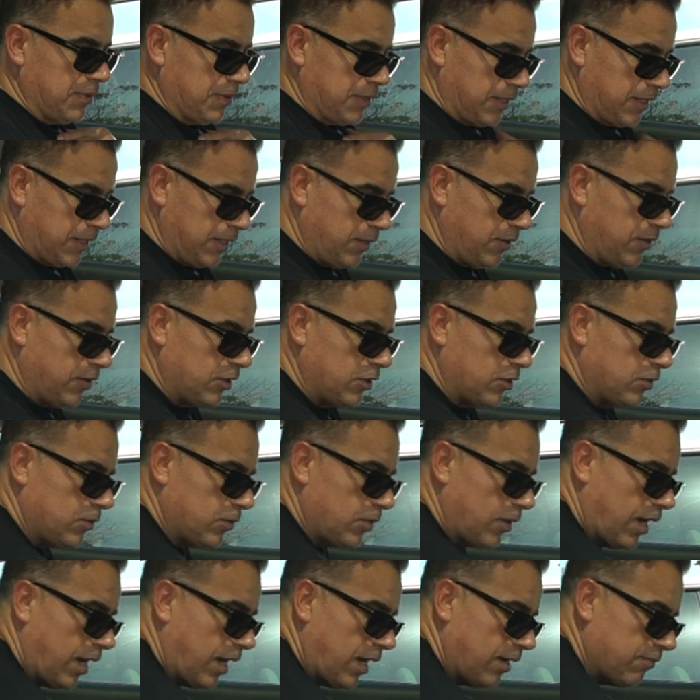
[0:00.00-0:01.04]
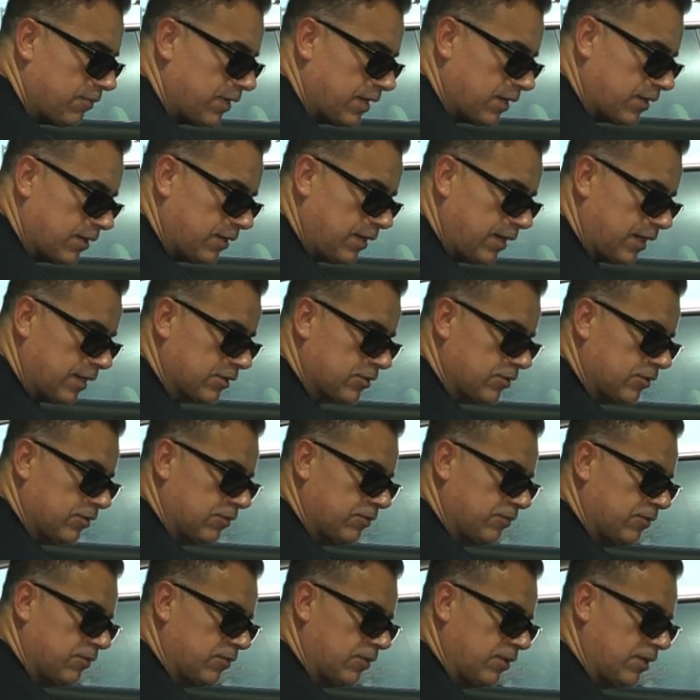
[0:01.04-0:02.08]
Here you do have a connector
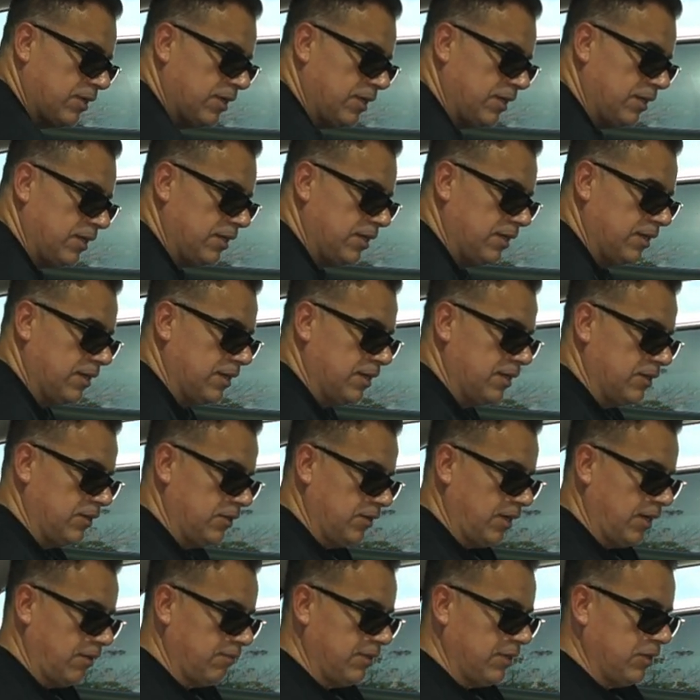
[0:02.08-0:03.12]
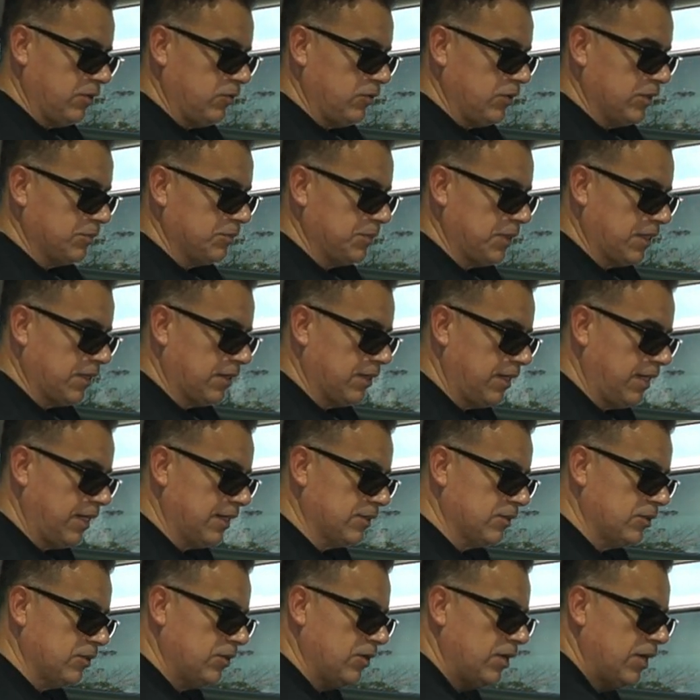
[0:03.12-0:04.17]
for you have a USB
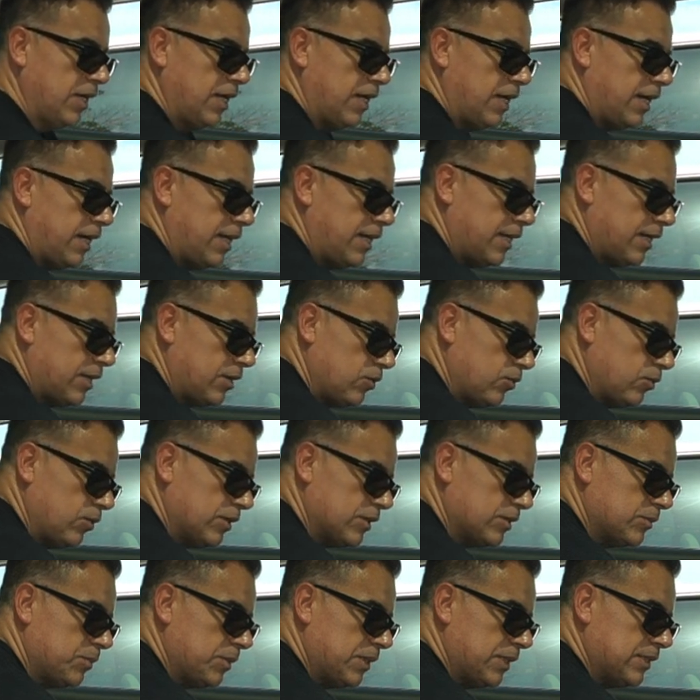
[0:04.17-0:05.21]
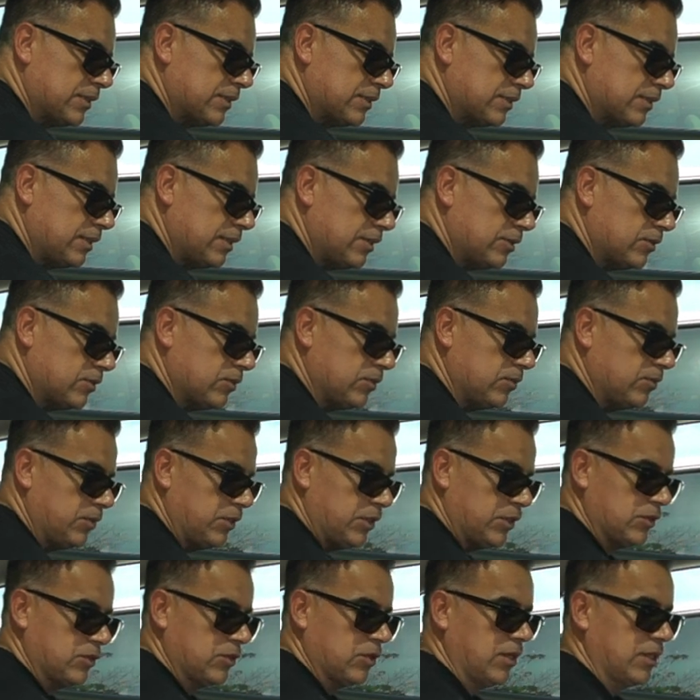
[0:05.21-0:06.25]
connector and a USB-C to
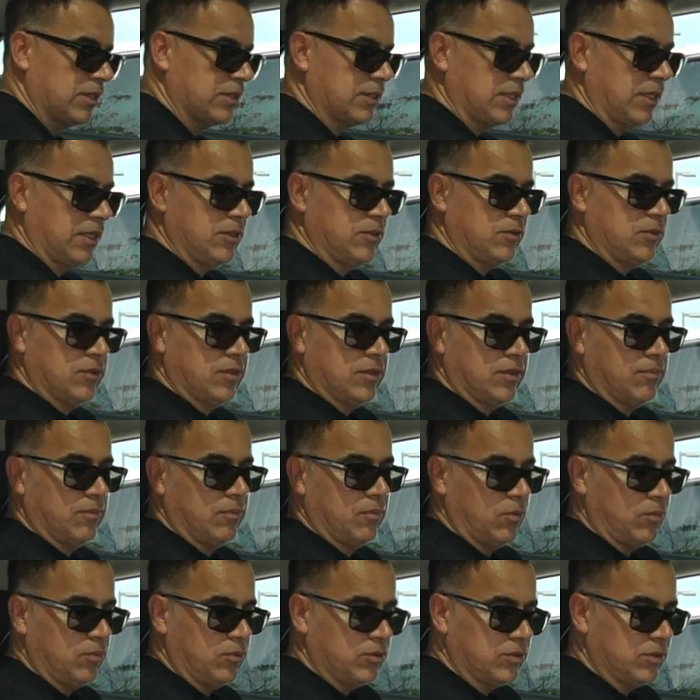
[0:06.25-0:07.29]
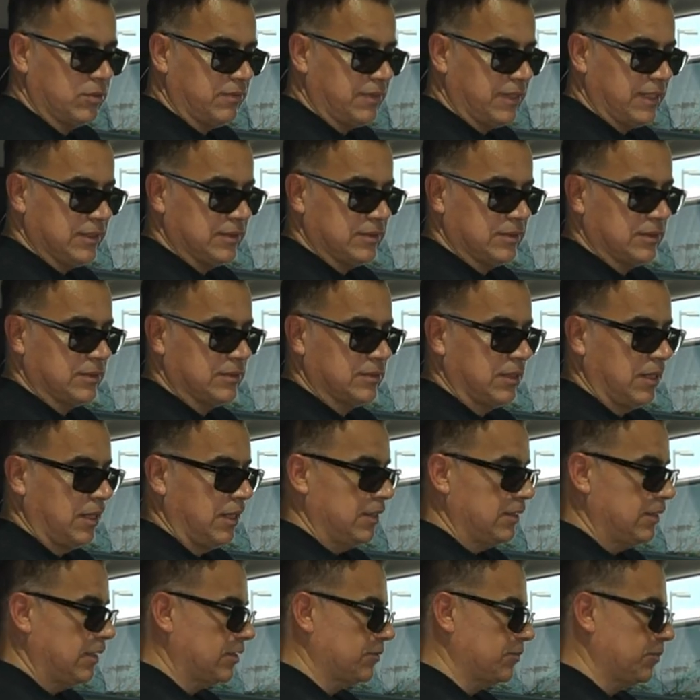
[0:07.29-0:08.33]
recharge your mobile devices.
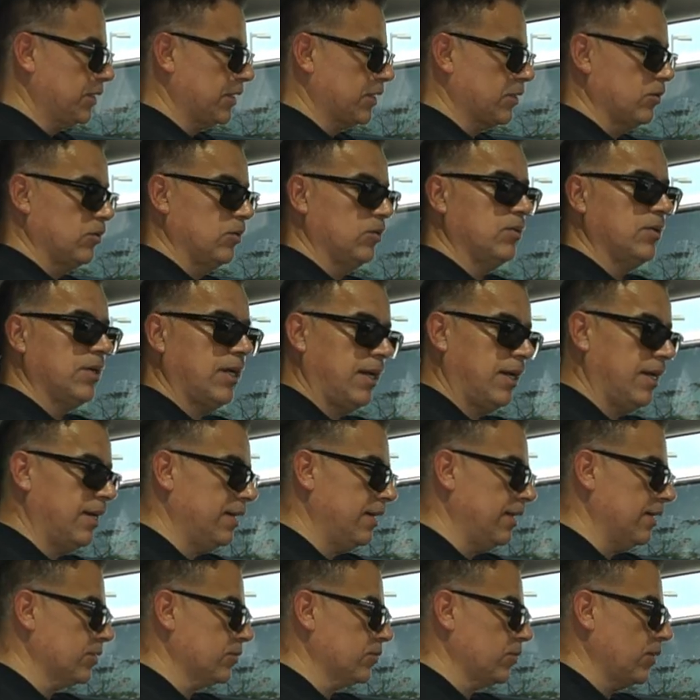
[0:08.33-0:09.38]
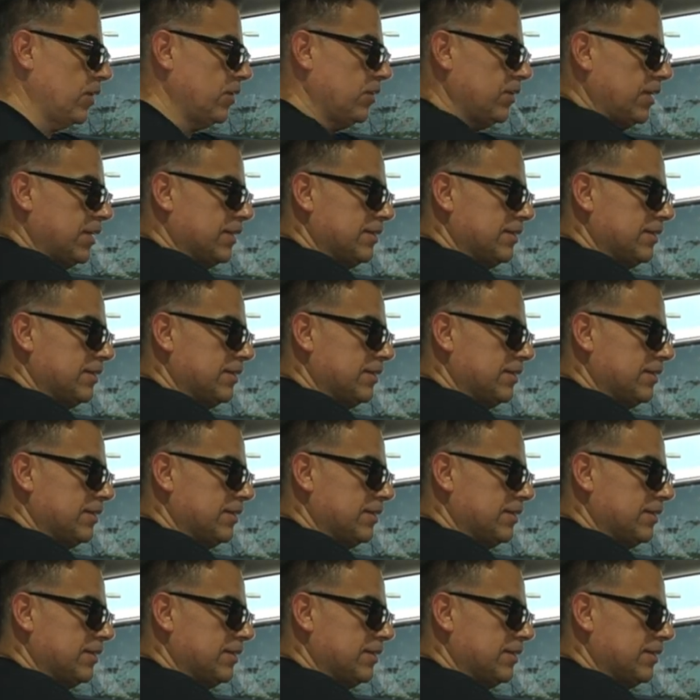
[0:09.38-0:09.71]
That's pretty cool. And as well as